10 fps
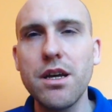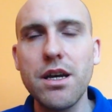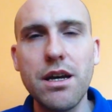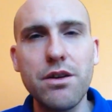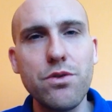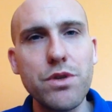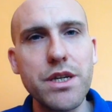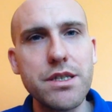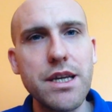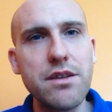how corny
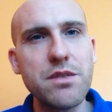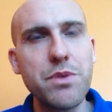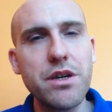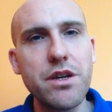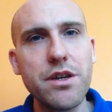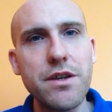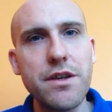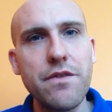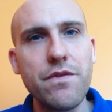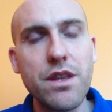it sounds. But
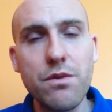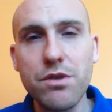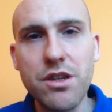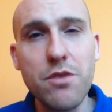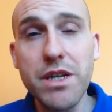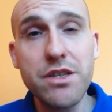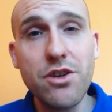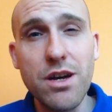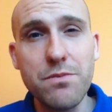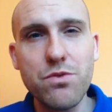there were so many
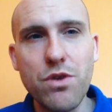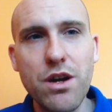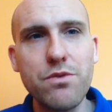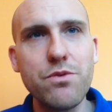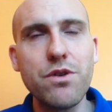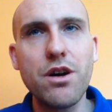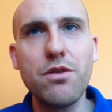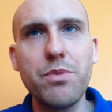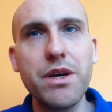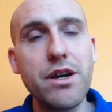times where I
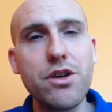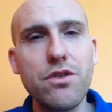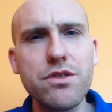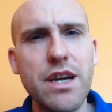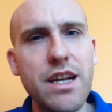will be at a concert,